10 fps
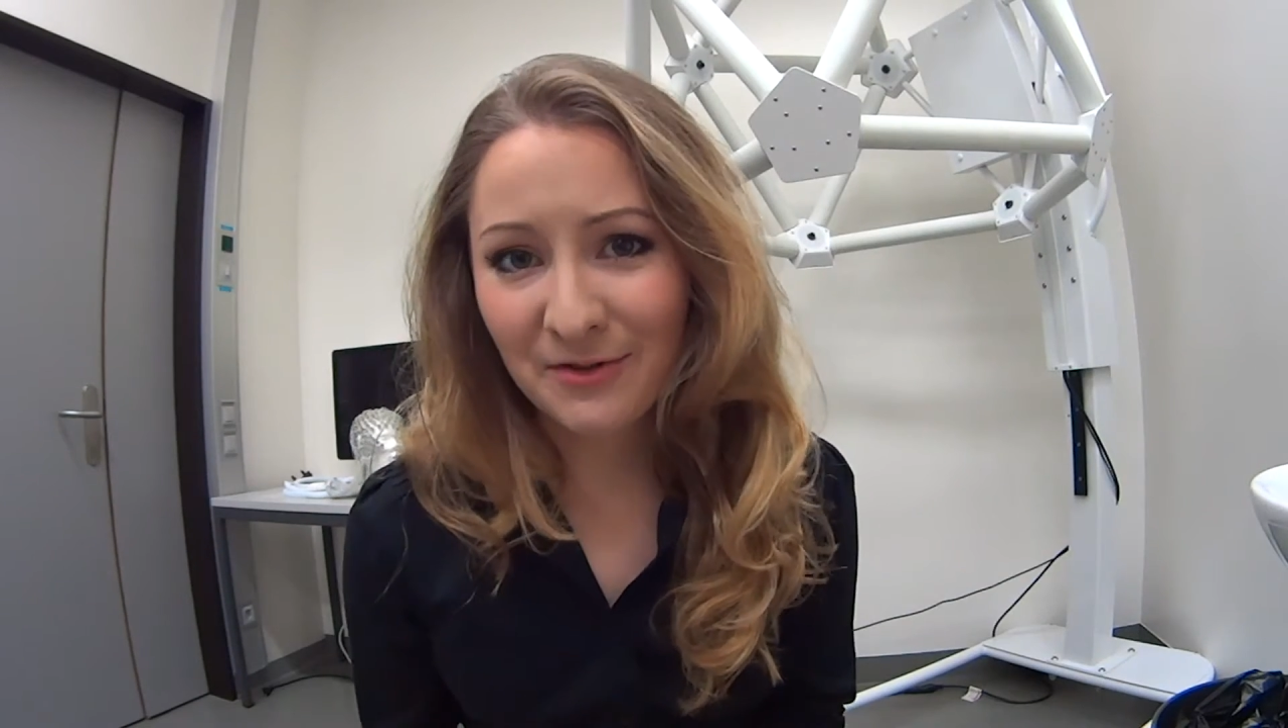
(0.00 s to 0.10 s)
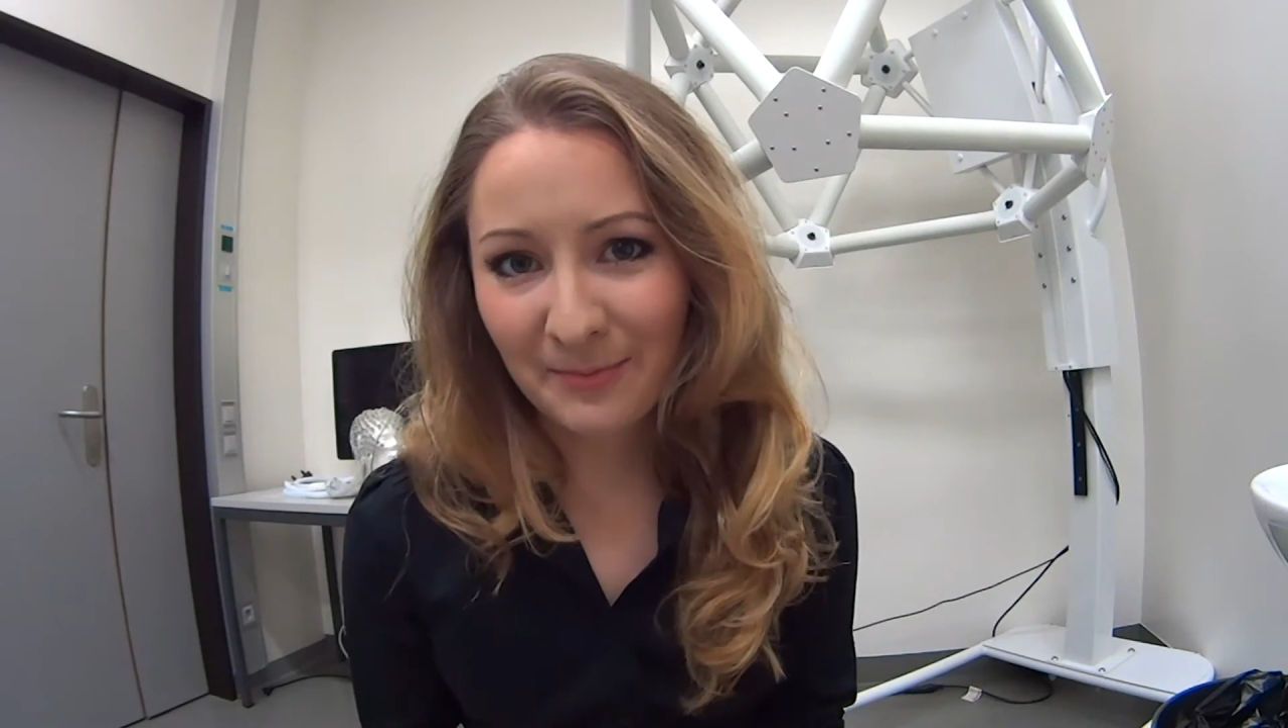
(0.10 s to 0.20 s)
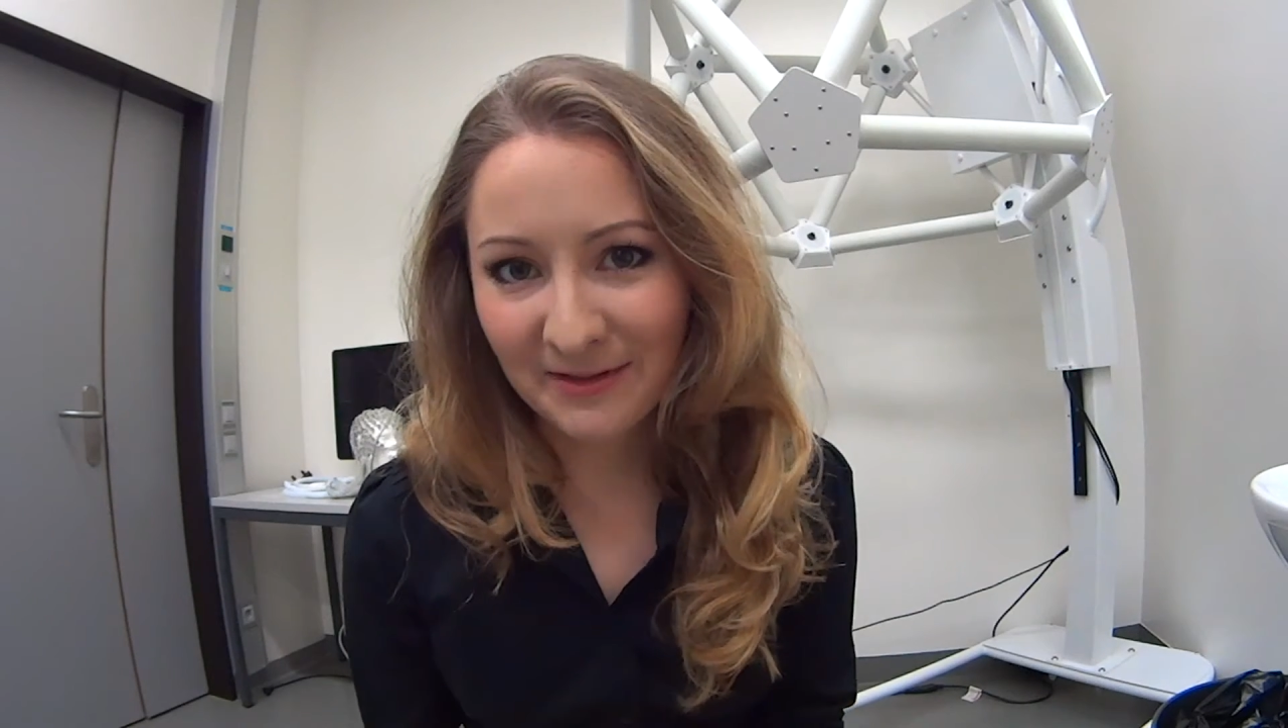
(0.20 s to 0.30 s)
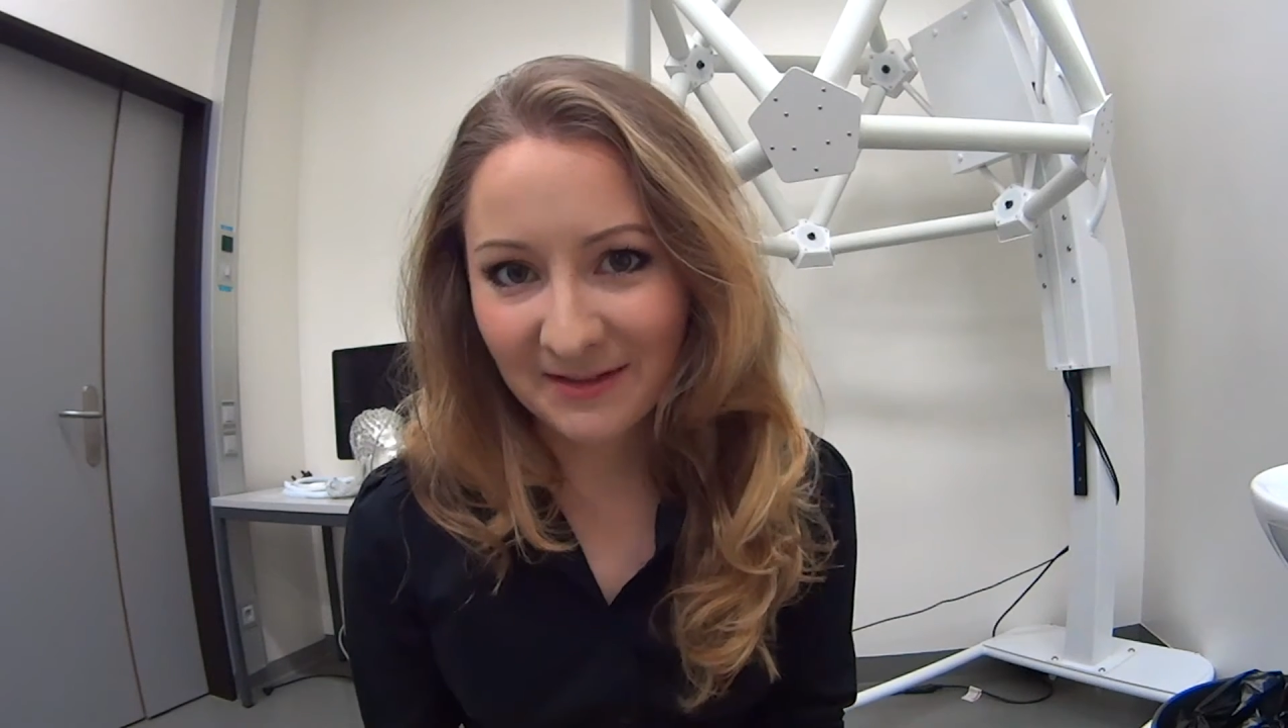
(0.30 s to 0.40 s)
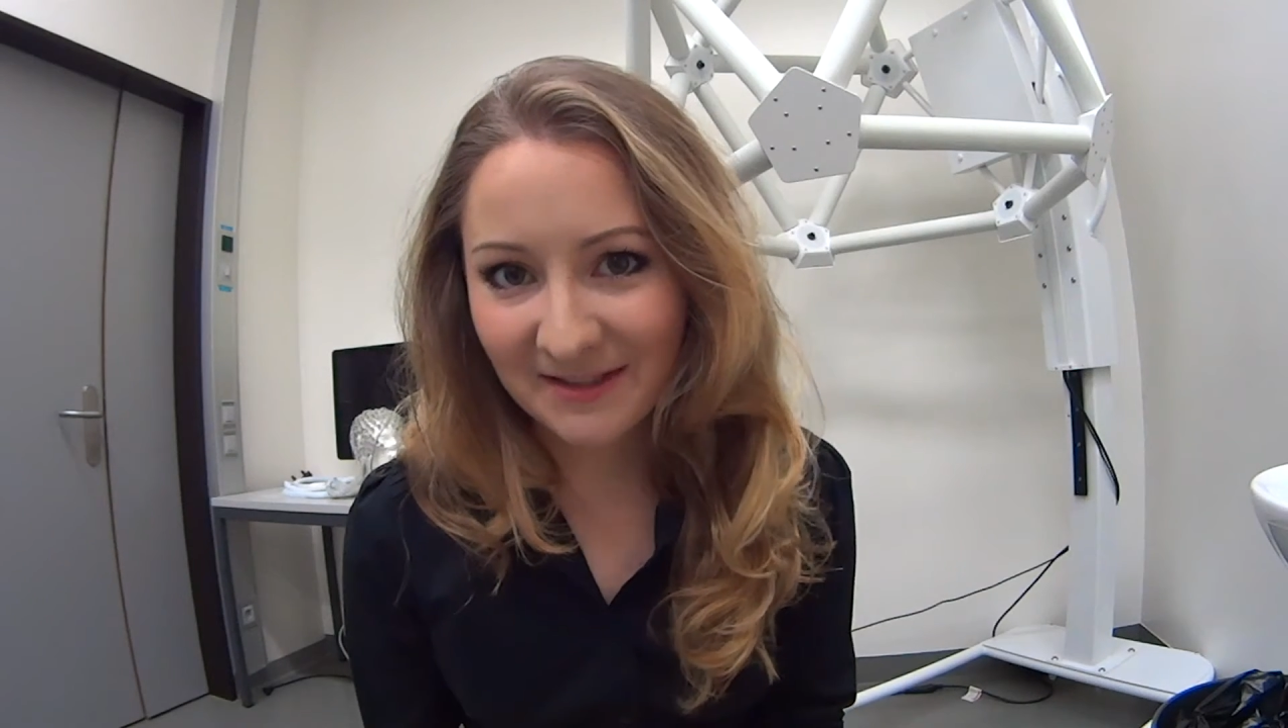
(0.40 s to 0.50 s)
to
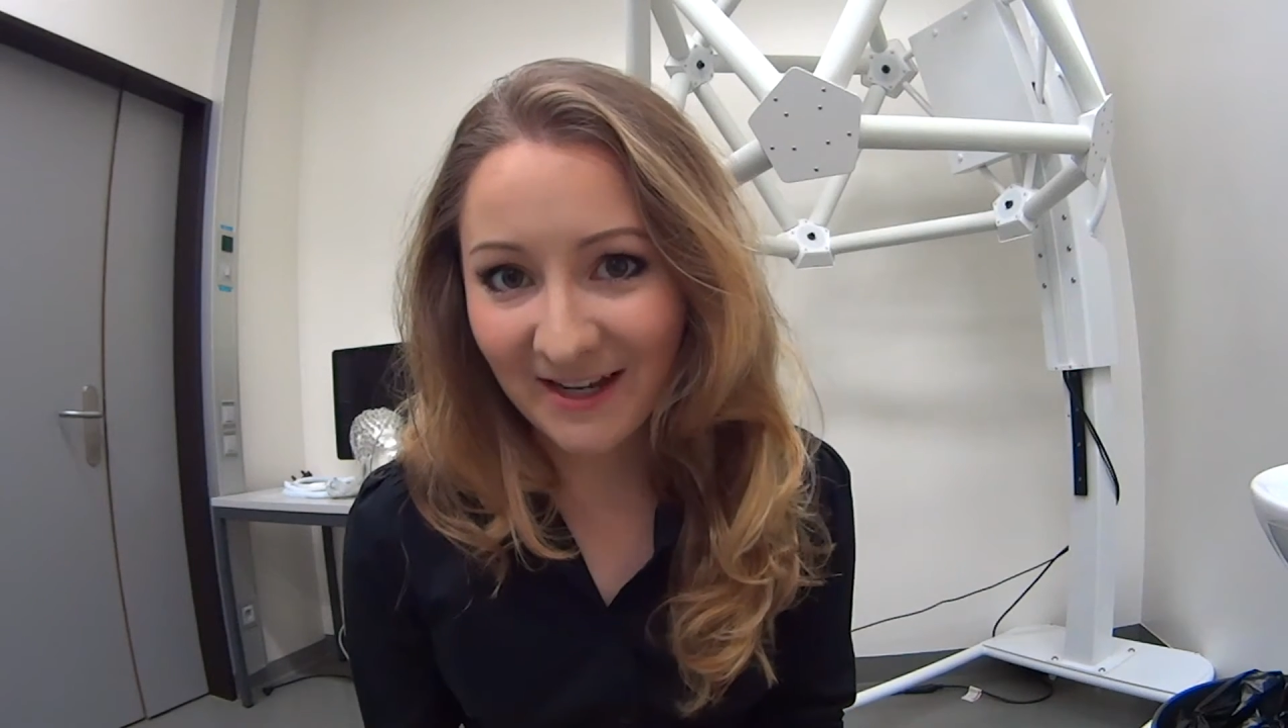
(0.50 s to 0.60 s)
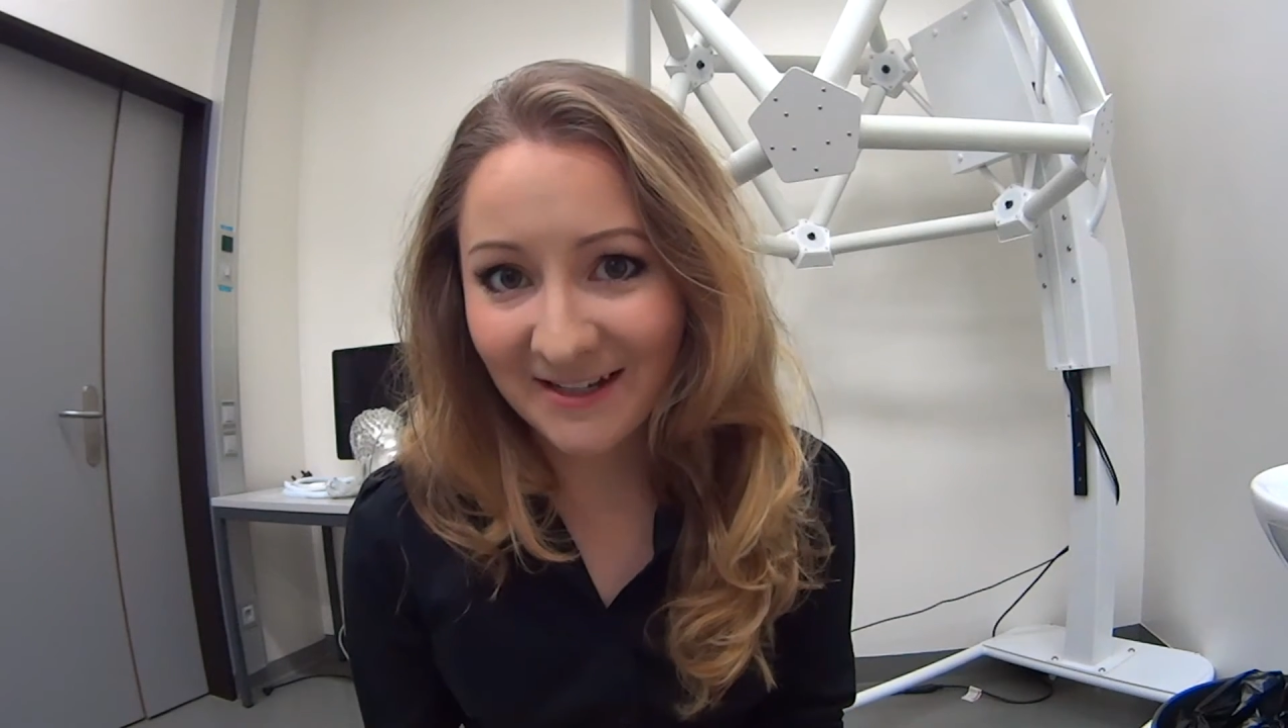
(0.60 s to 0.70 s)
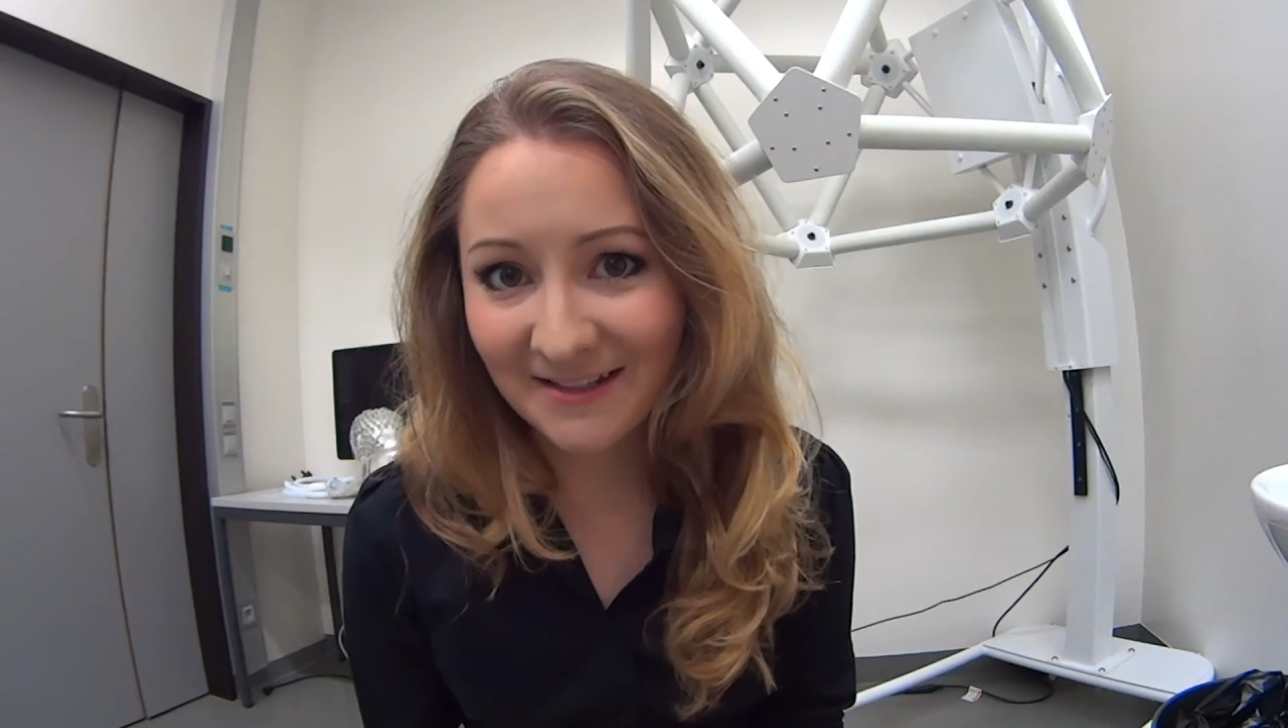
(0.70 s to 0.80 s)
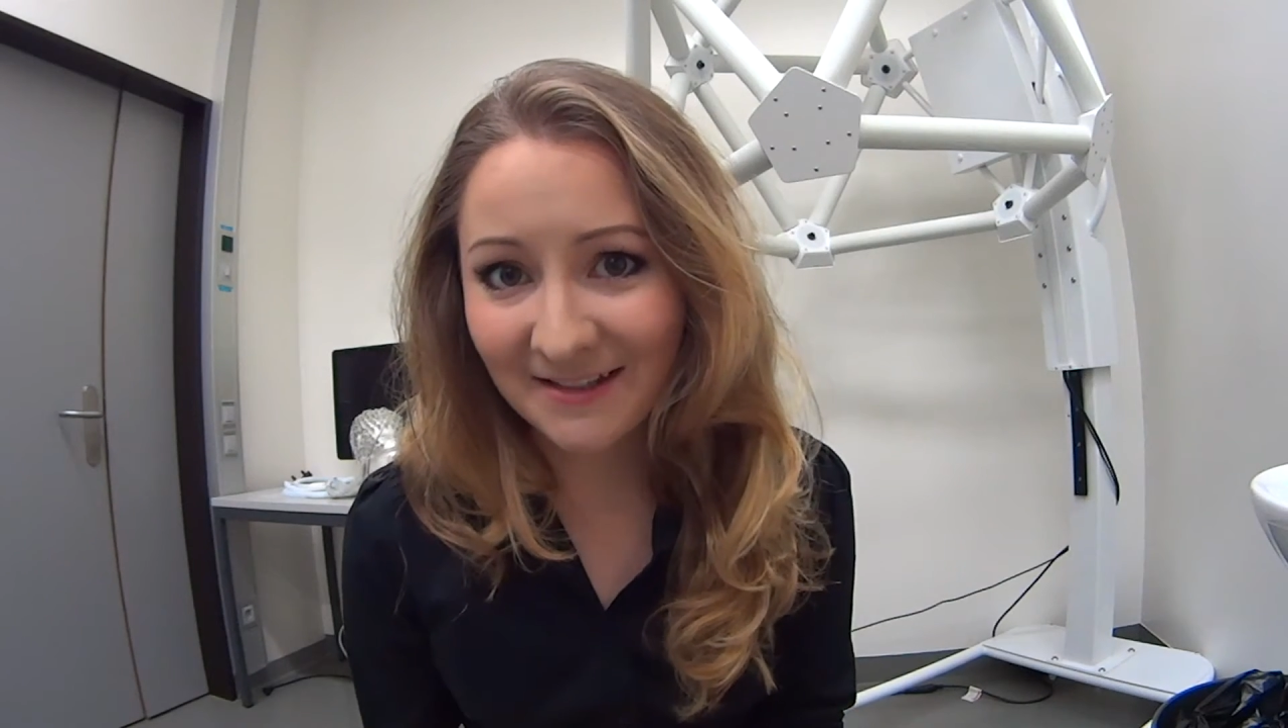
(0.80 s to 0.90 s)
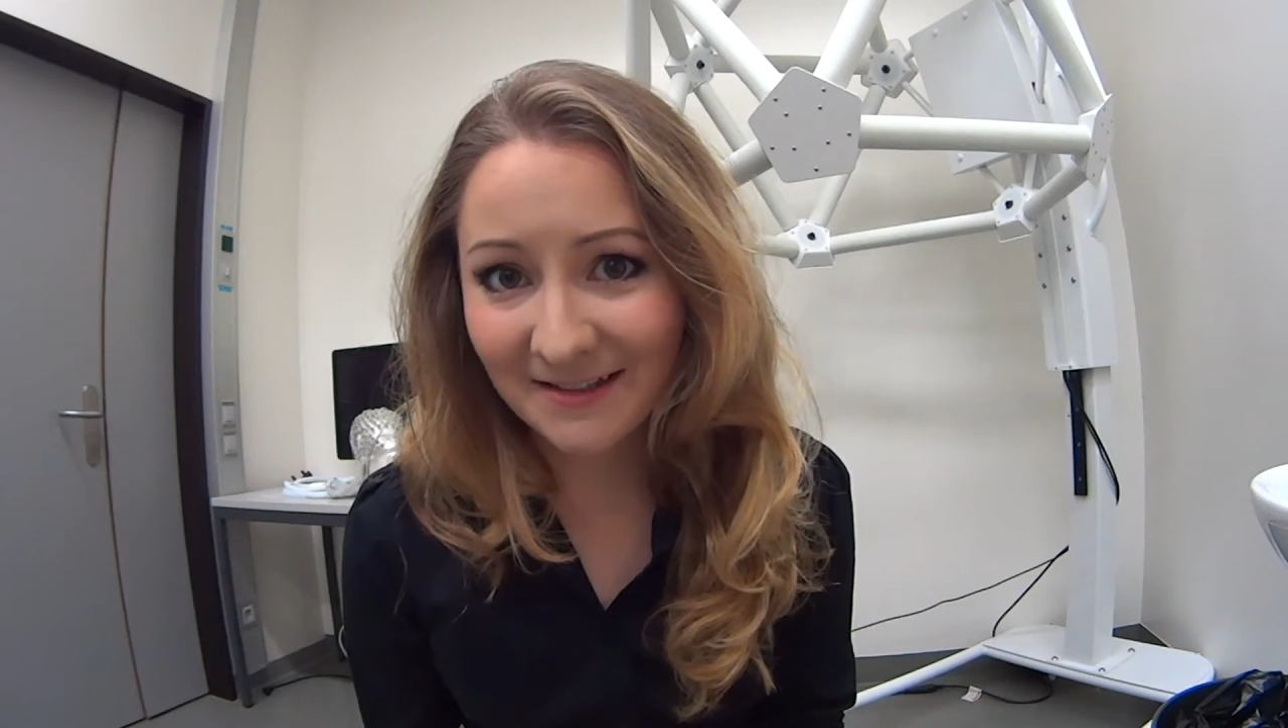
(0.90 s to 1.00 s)
puzzle
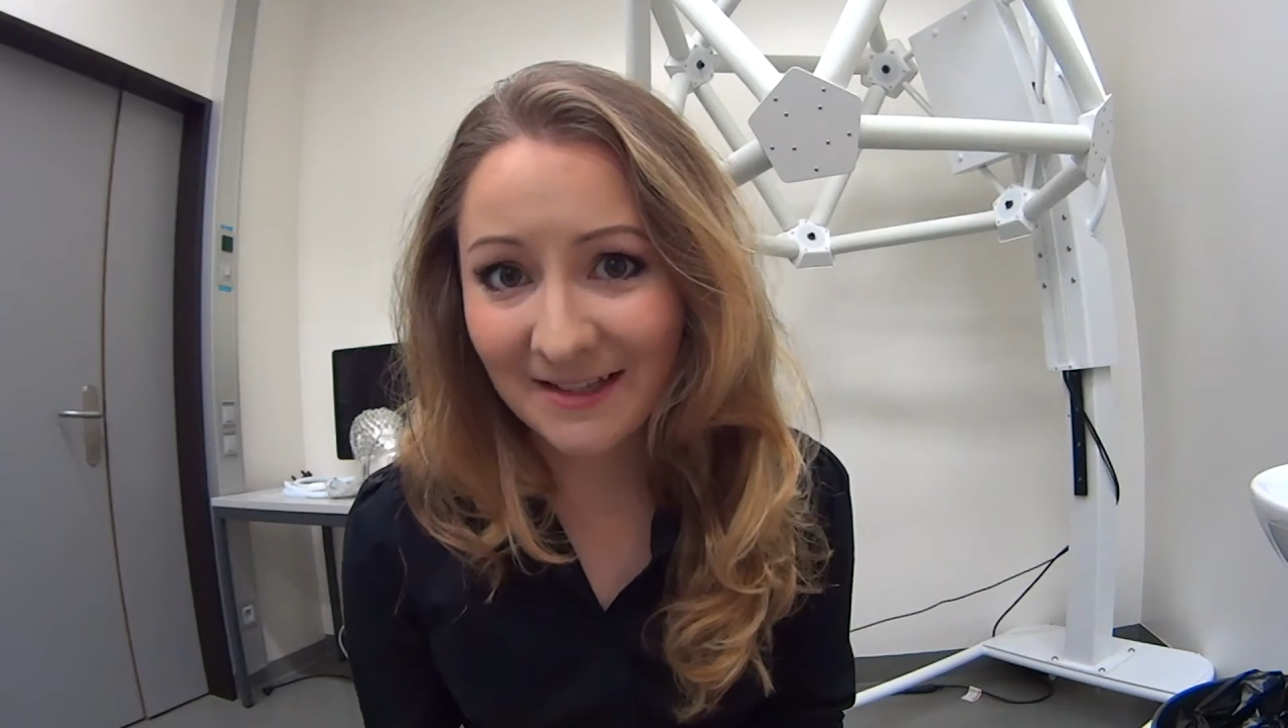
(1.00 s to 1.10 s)
scientists